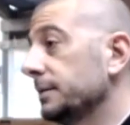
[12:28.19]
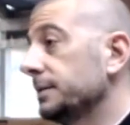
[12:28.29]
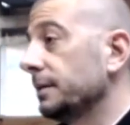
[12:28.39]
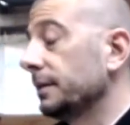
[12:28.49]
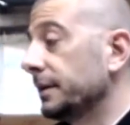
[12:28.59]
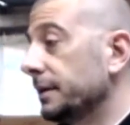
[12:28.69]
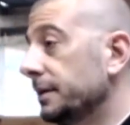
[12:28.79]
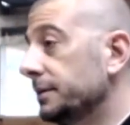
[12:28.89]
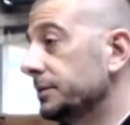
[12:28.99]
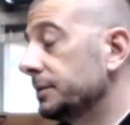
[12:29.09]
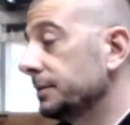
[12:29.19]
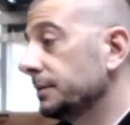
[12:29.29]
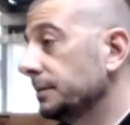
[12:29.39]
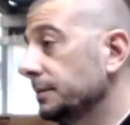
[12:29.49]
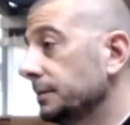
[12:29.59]
to the lineage,
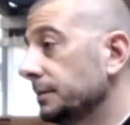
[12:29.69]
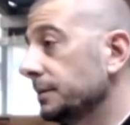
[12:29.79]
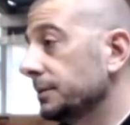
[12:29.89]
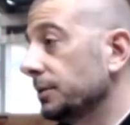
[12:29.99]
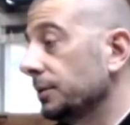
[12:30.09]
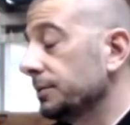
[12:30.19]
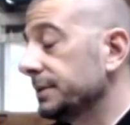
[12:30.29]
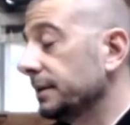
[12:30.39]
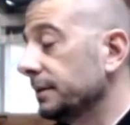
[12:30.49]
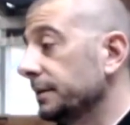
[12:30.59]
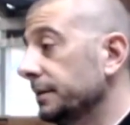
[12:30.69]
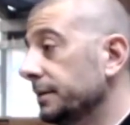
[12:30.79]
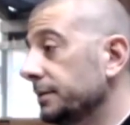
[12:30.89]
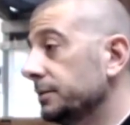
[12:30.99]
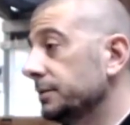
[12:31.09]
the Soto Zen
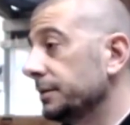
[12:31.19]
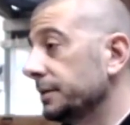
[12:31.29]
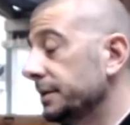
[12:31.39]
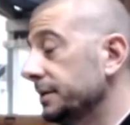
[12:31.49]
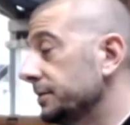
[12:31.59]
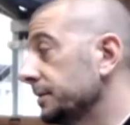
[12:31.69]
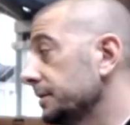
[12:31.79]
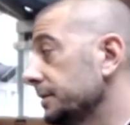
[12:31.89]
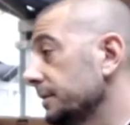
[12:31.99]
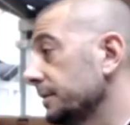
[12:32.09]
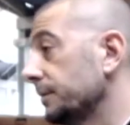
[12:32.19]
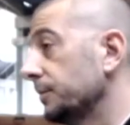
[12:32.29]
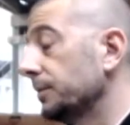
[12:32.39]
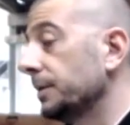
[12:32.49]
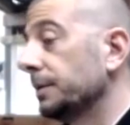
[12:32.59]
lineage, to the teachings of
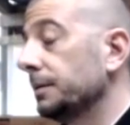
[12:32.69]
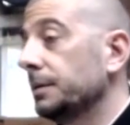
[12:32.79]
Buddha,